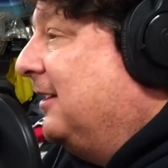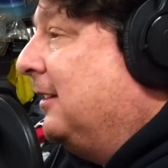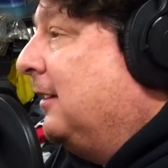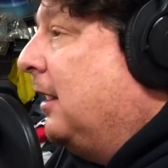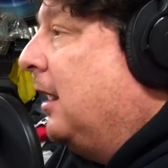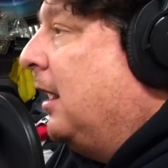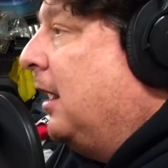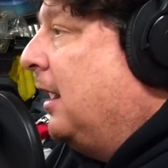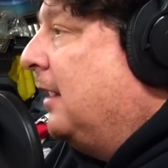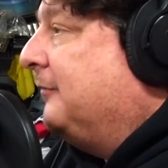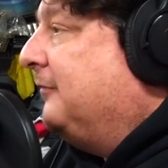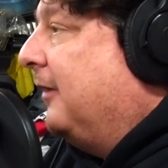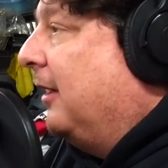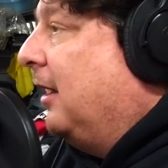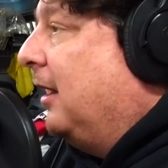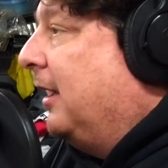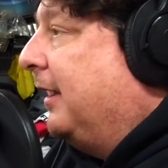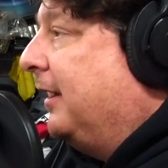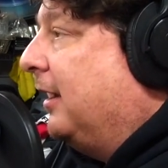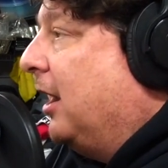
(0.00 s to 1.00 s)
sitting there off
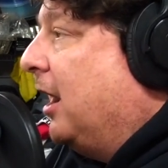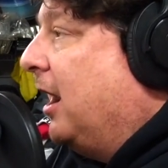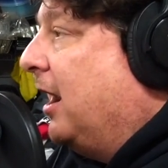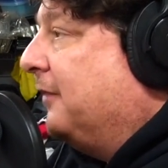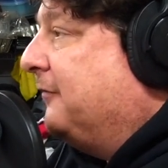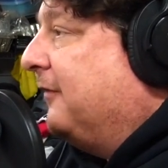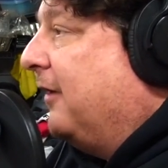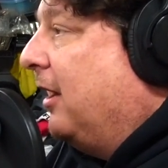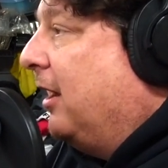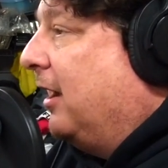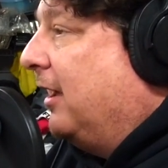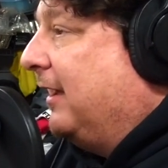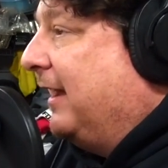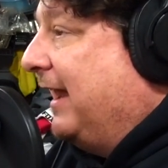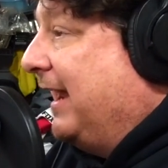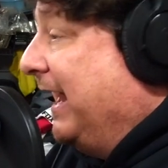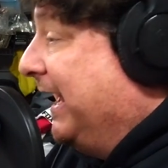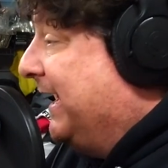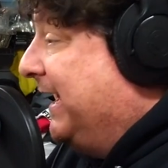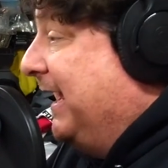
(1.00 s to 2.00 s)
on,
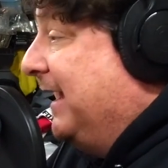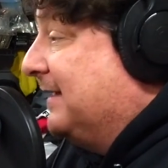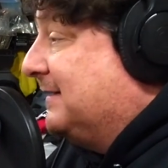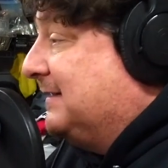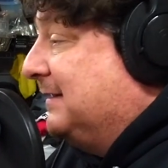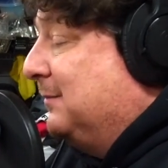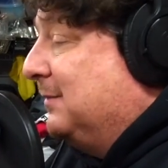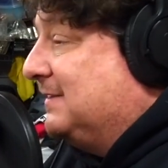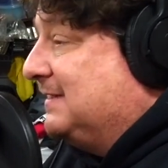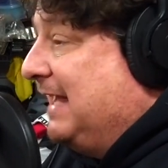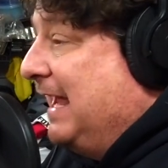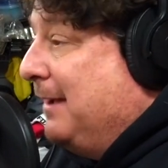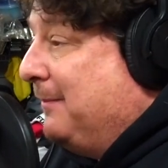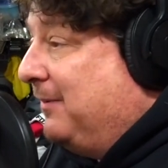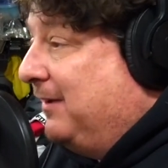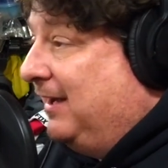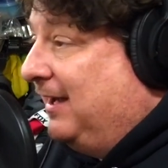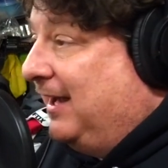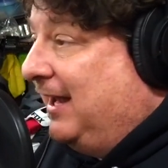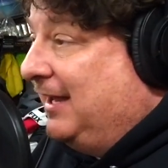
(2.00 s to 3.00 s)
and I can't see what's
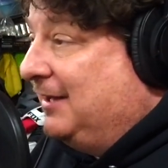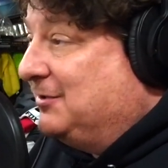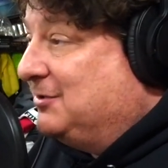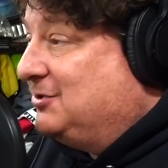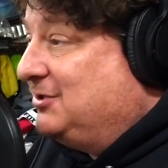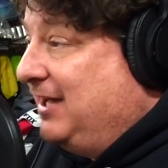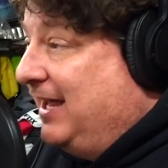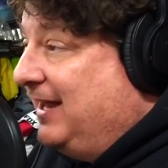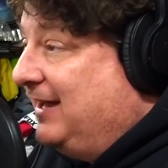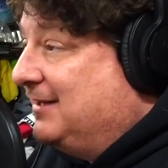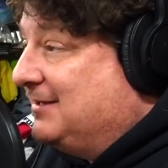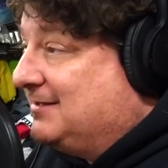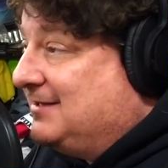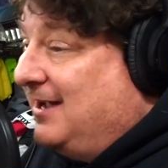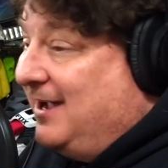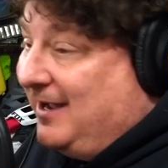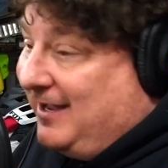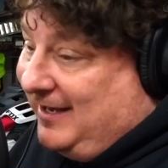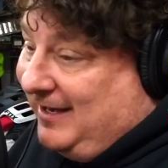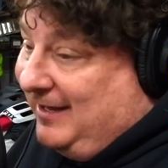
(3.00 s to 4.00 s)
happening. And Shanna's
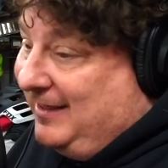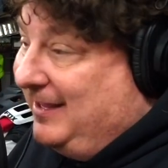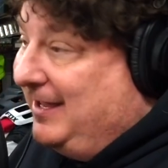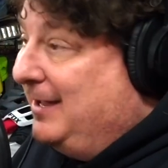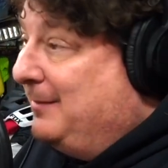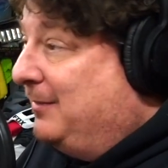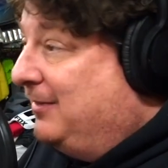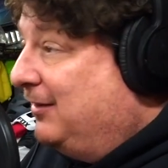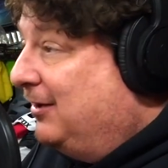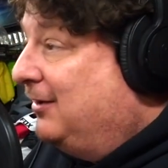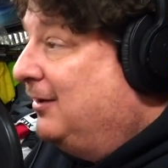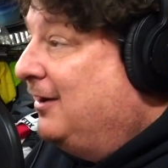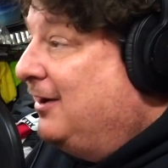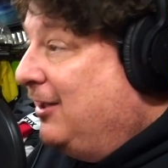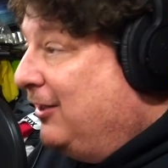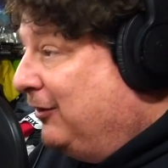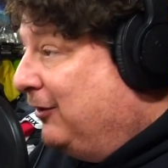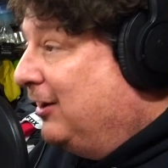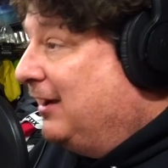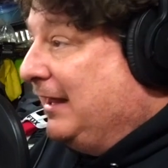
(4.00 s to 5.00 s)
talking to them, and
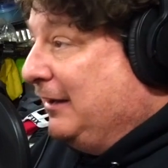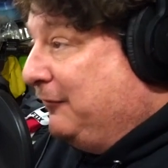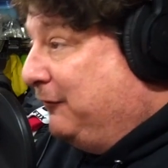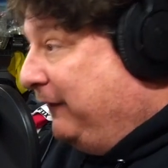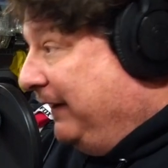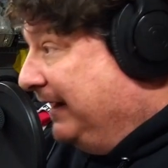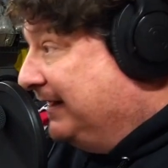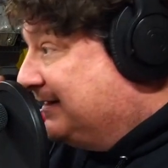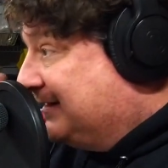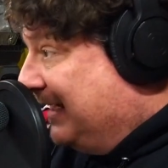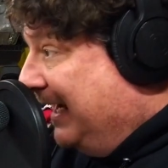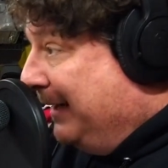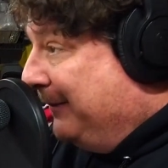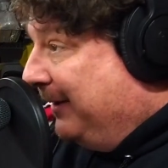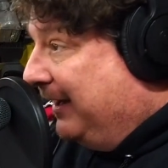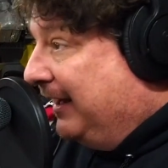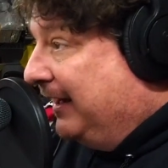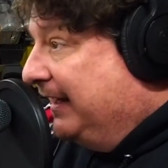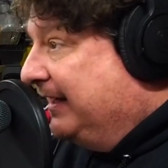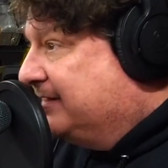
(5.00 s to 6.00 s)
they're like
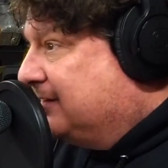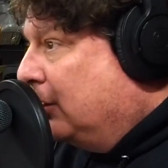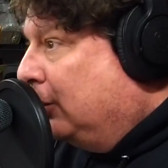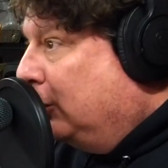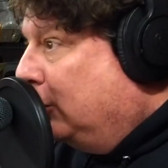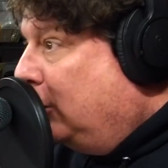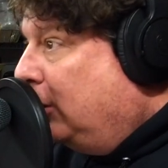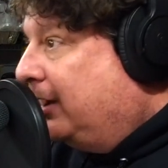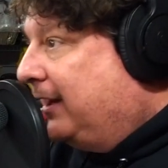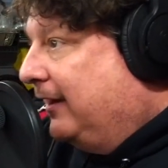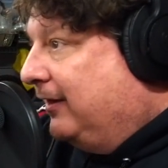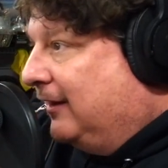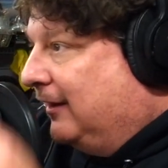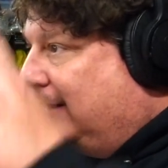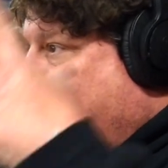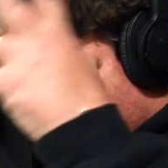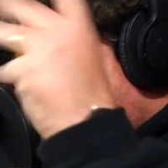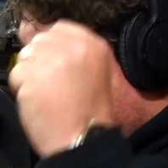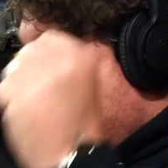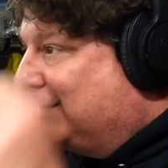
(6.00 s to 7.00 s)
FaceTiming, and he's all, "Look," and
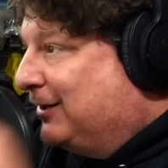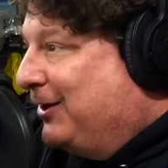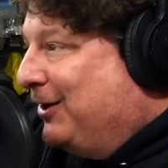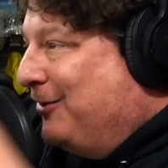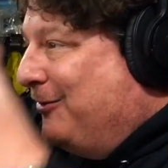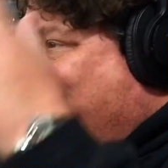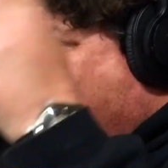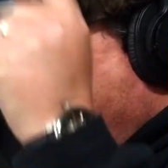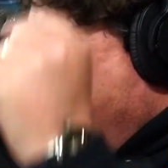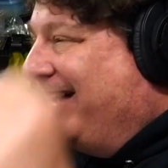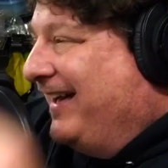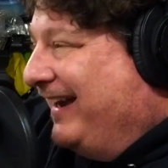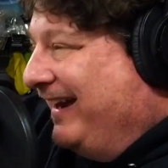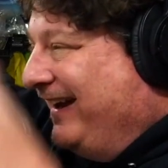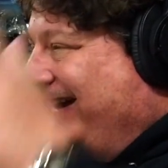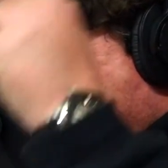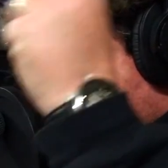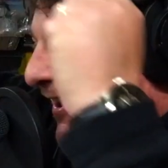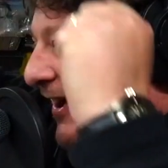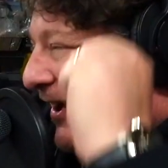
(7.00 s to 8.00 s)
the lights are going on
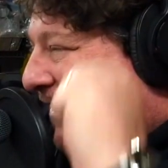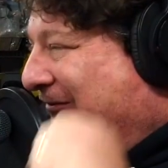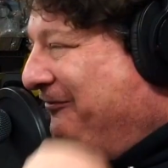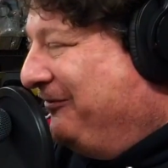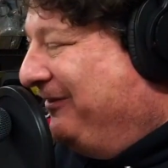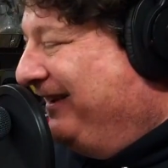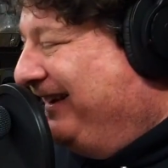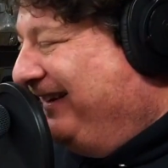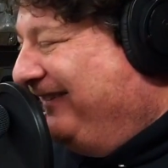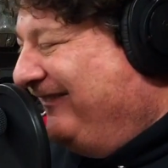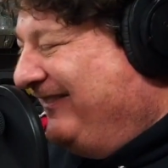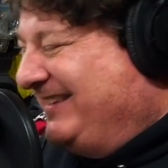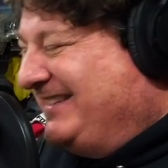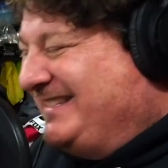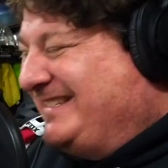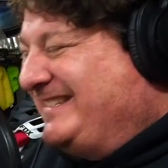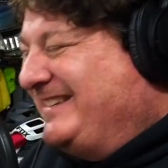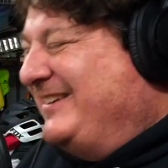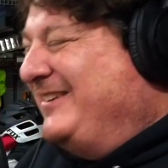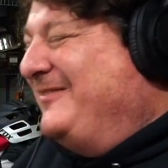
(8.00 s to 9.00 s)
and off. It
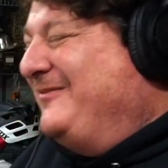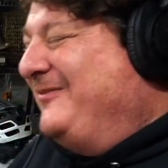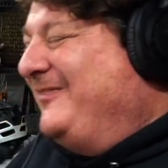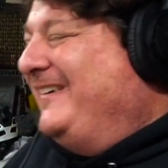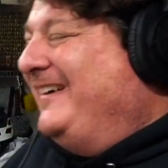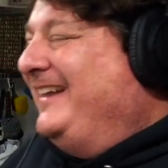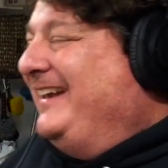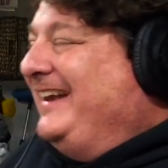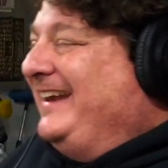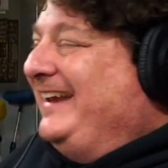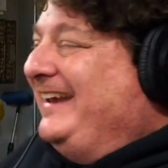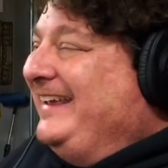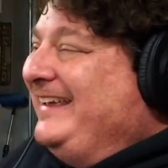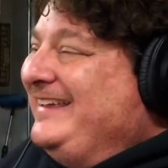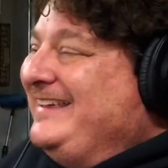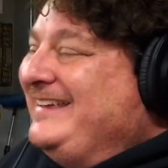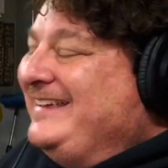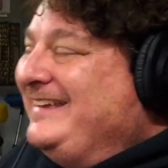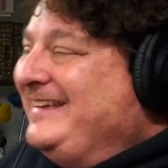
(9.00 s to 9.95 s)
was so funny.